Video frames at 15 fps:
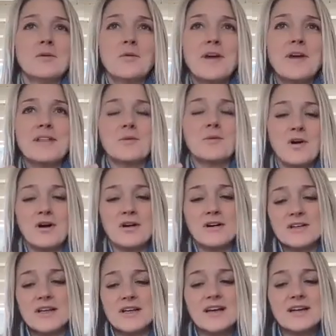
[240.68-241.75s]
the way that we're all
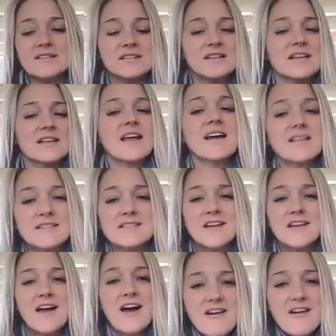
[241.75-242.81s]
connected. Like, that is
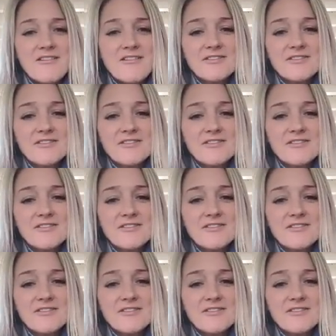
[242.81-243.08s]
enough.